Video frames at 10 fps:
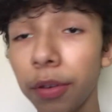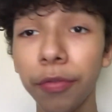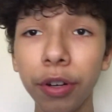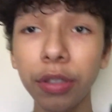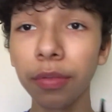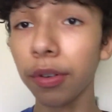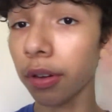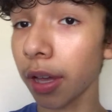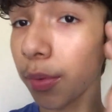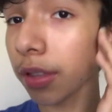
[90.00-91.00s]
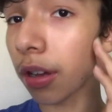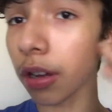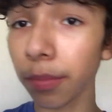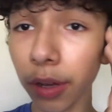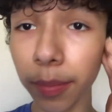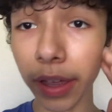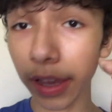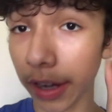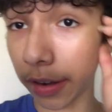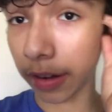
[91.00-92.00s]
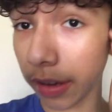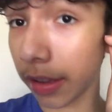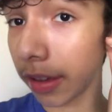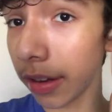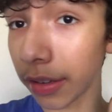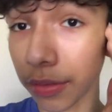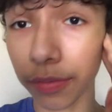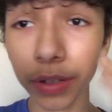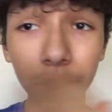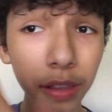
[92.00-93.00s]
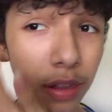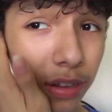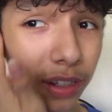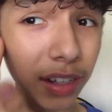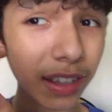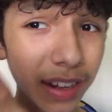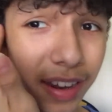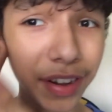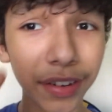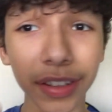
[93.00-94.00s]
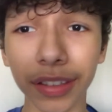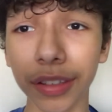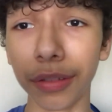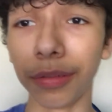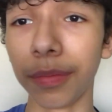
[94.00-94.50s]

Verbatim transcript: first of all, can we talk about my hair? It is really long. I got to get a haircut soon.